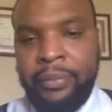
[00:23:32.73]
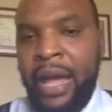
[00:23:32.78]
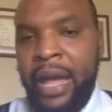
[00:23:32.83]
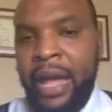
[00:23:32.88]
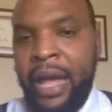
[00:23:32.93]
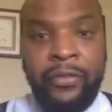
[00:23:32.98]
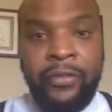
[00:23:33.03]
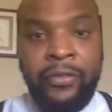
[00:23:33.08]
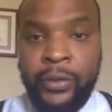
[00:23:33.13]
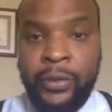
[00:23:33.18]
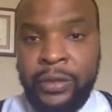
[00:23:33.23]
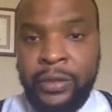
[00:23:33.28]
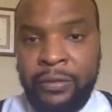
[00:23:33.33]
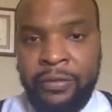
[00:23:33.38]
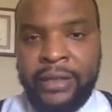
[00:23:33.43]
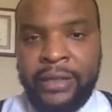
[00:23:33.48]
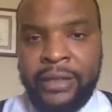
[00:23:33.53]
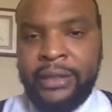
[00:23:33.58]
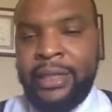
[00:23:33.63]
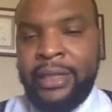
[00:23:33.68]
After an
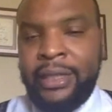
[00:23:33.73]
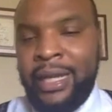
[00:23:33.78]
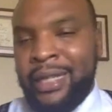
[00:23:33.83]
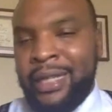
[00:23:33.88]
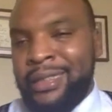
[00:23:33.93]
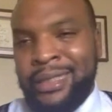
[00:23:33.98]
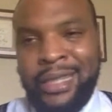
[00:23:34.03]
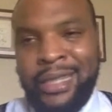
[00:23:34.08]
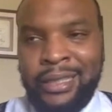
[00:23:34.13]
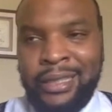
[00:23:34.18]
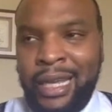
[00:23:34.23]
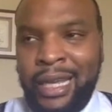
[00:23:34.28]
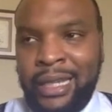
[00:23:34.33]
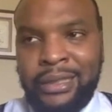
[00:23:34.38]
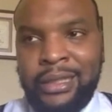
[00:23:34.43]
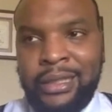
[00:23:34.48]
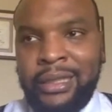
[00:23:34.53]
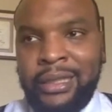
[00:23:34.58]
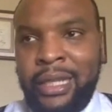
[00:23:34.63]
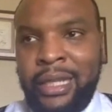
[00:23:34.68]
investigation. That's
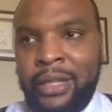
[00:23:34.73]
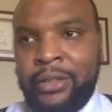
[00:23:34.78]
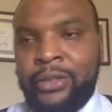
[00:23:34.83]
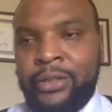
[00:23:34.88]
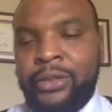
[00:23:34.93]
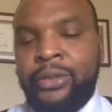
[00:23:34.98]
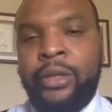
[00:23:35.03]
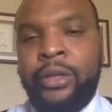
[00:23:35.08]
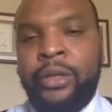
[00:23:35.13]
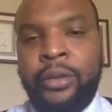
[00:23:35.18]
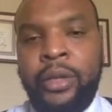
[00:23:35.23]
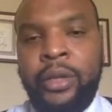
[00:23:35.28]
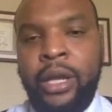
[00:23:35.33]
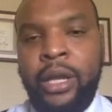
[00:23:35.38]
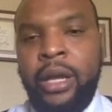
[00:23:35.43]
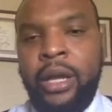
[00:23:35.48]
actually another story,